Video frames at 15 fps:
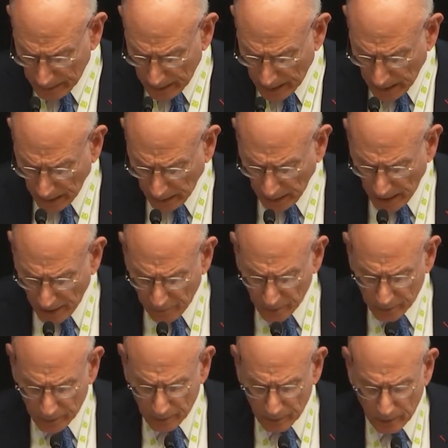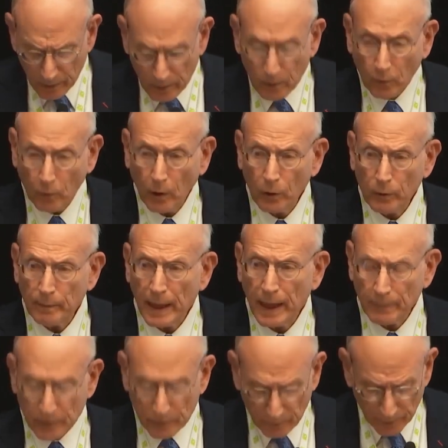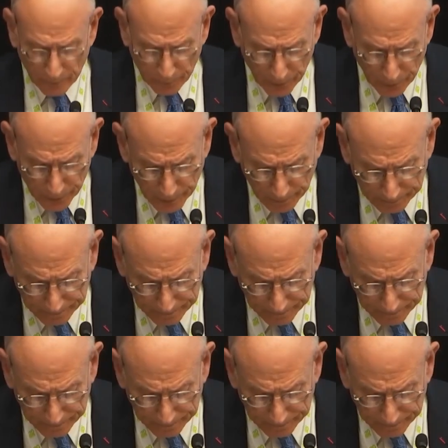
11 roadmaps for the future.